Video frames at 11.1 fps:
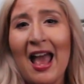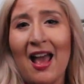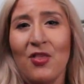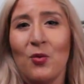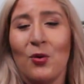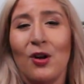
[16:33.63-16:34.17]

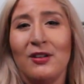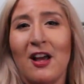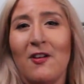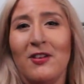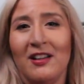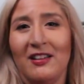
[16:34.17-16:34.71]
And the world
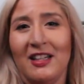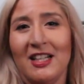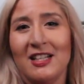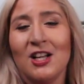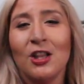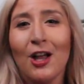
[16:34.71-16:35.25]
definitely
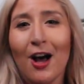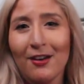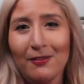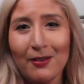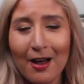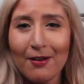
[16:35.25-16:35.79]
needs a lot
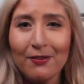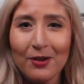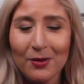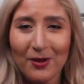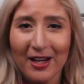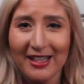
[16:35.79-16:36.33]
of love
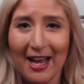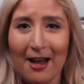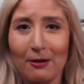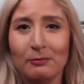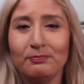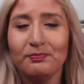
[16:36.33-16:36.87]
right
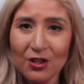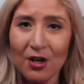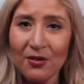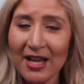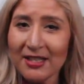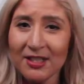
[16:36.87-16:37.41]
now. So
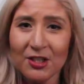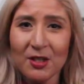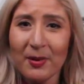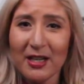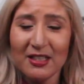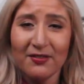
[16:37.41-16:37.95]
that's just the
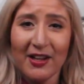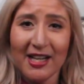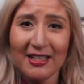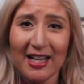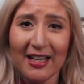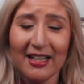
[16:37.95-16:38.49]
best
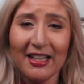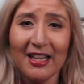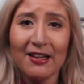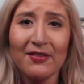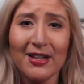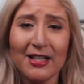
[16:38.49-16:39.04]
advice I can
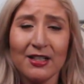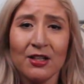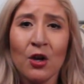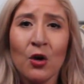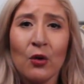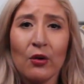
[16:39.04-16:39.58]
give, is
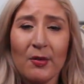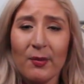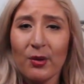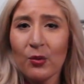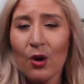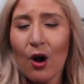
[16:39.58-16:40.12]

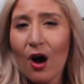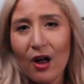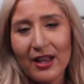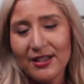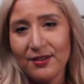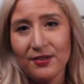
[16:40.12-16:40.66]
remember we're all
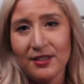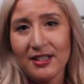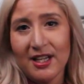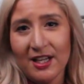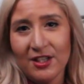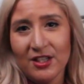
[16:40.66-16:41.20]
at different
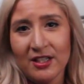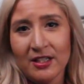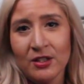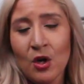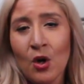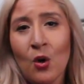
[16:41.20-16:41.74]

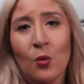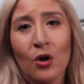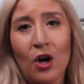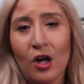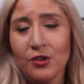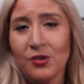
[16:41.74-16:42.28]
stages. We're
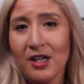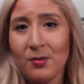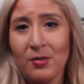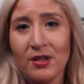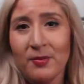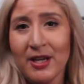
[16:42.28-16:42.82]
all trying to
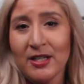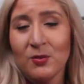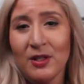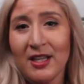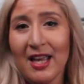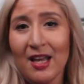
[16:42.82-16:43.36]
be the best
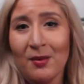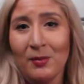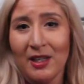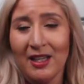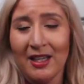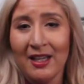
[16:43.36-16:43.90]
we can
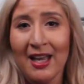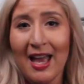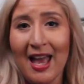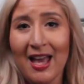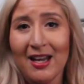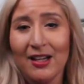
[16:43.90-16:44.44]
be,
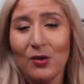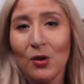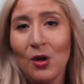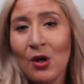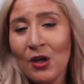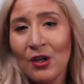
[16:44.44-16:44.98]
and,
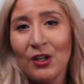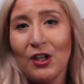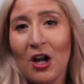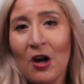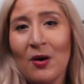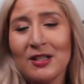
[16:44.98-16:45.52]
you
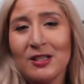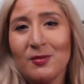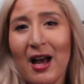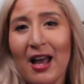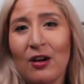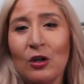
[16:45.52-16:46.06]
know, a
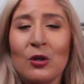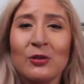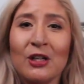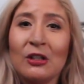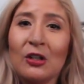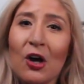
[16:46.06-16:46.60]
smile goes
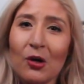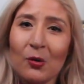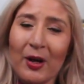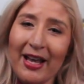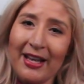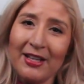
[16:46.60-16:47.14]
a long
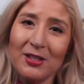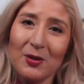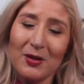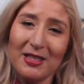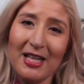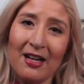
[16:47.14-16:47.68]
way. So
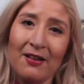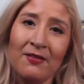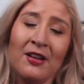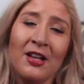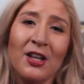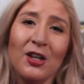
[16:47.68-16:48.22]
instead of,
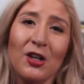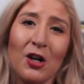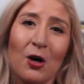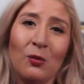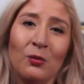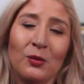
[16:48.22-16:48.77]
you
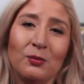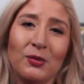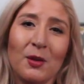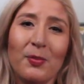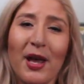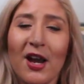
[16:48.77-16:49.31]
know,
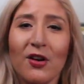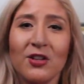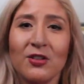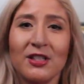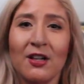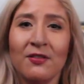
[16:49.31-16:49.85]
comparing
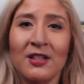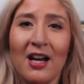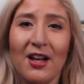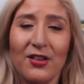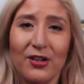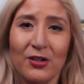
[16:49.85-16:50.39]
yourself to
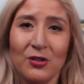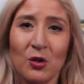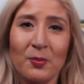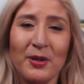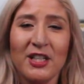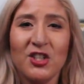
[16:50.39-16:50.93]
others or
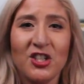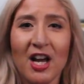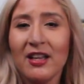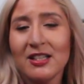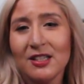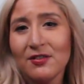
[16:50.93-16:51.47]
being
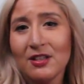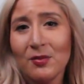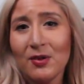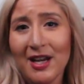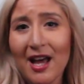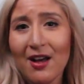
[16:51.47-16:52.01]
jealous of
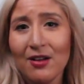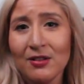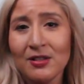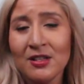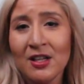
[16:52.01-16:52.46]
someone else,